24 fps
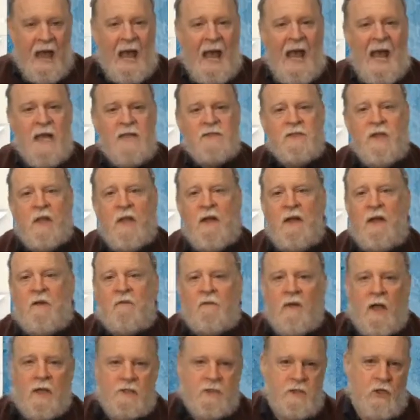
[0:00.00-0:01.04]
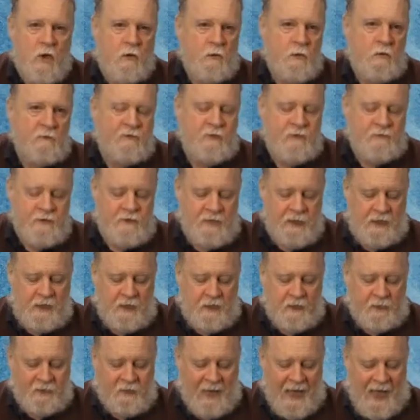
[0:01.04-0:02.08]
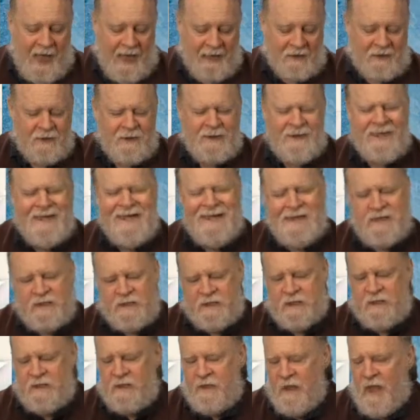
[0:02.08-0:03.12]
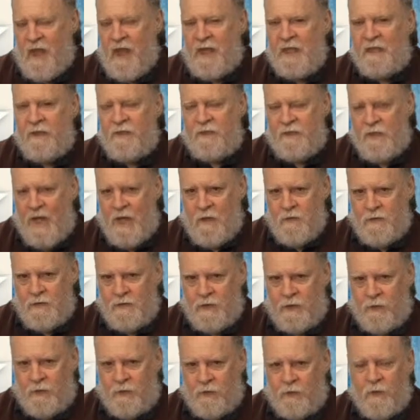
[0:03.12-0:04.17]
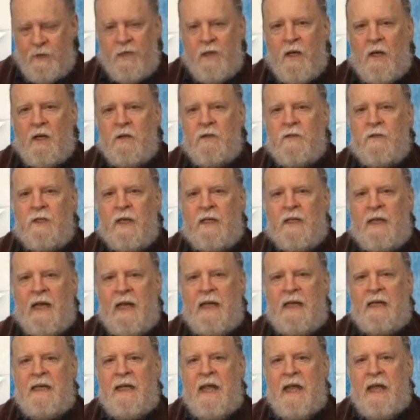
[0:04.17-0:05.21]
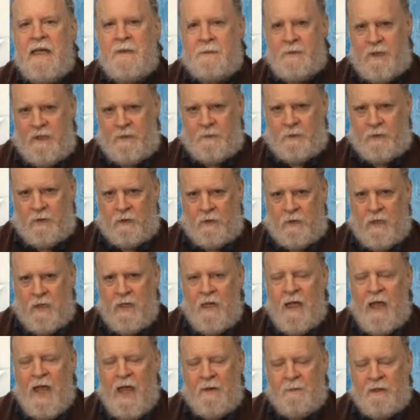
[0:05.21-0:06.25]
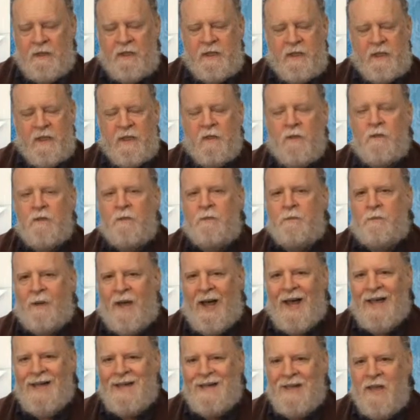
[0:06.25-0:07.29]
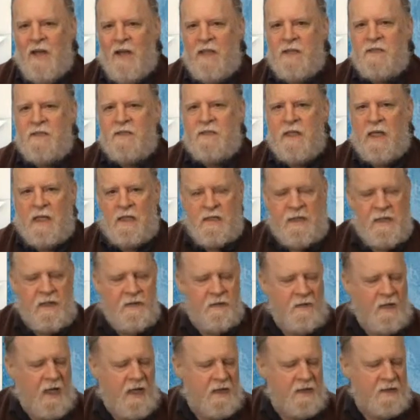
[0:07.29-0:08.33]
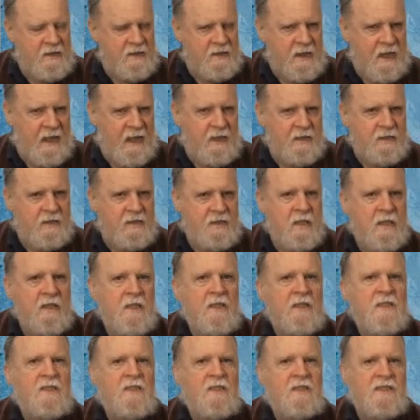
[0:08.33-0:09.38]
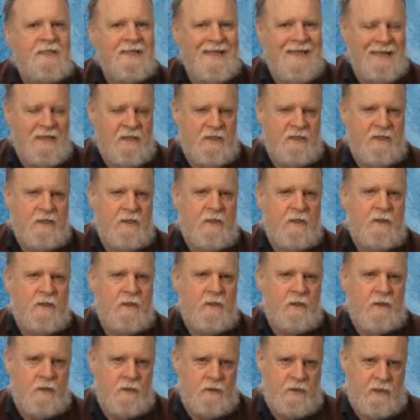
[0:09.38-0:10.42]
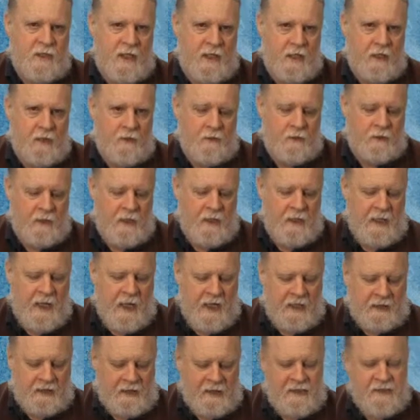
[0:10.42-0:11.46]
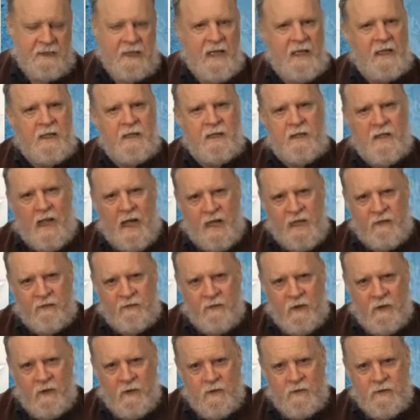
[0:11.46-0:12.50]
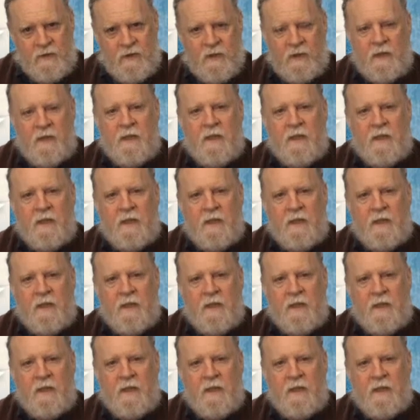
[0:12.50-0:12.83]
As of October 15th, at least 9,388 people have been killed by guns in the United States since Newtown, at least 89 of those